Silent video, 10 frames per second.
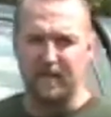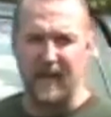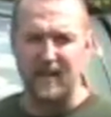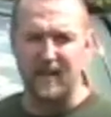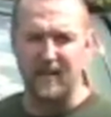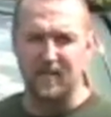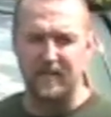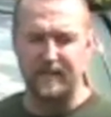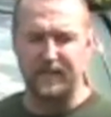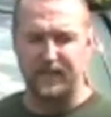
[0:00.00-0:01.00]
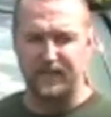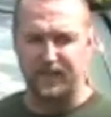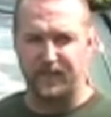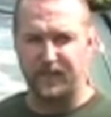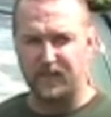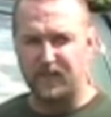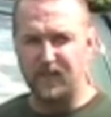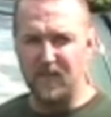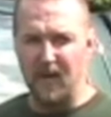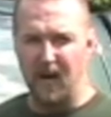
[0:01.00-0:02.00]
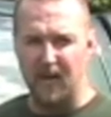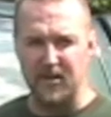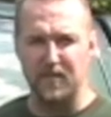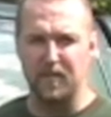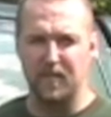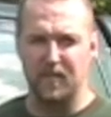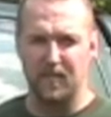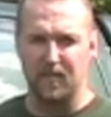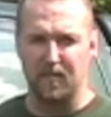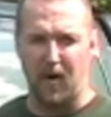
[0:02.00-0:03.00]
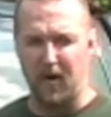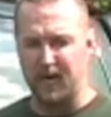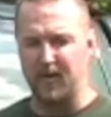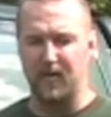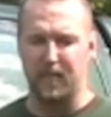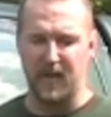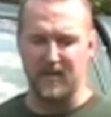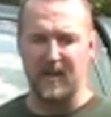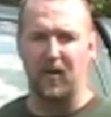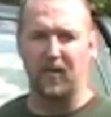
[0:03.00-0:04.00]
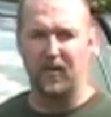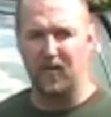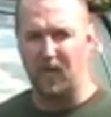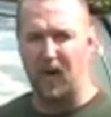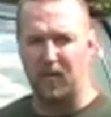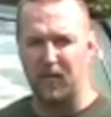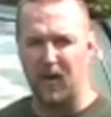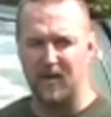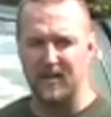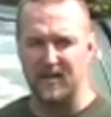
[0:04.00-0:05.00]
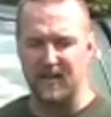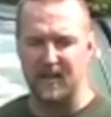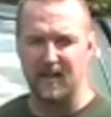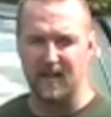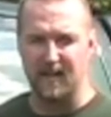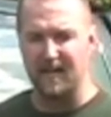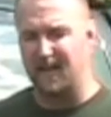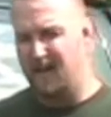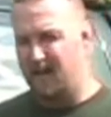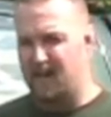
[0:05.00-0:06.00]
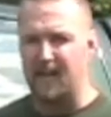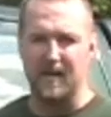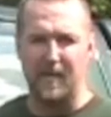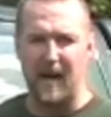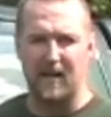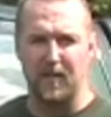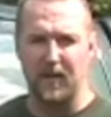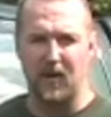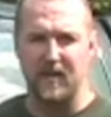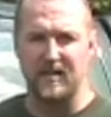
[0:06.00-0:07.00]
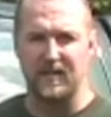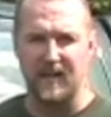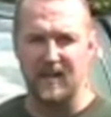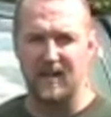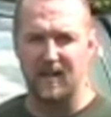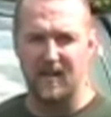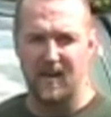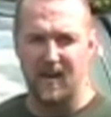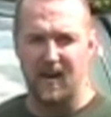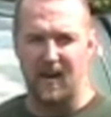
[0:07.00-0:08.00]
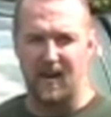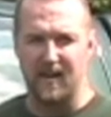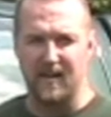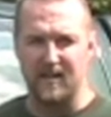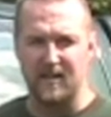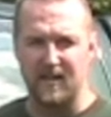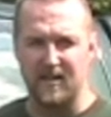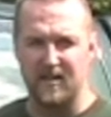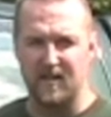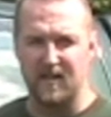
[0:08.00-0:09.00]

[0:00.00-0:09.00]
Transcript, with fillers: mainly uh, just monitor the bear's health while we're processing it and get it back up and on its feet uh, in at least